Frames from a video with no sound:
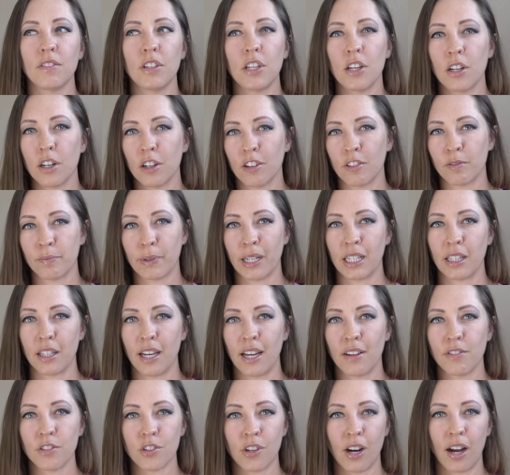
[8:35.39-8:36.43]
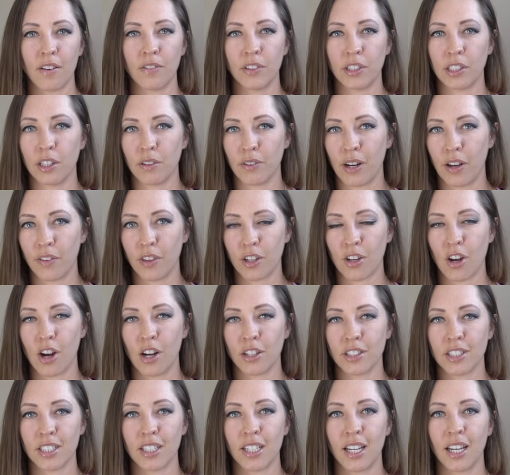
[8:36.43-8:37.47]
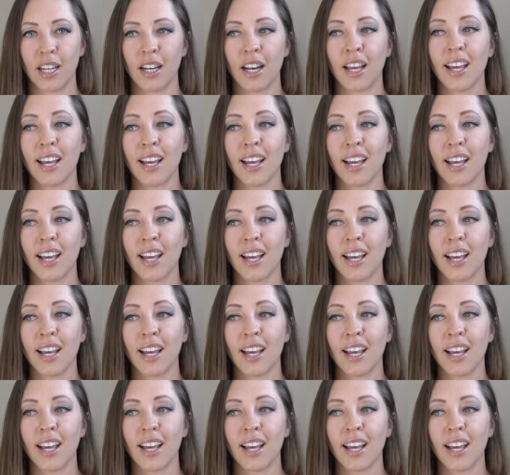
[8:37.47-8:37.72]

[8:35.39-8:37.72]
year of my life traveling around the continent,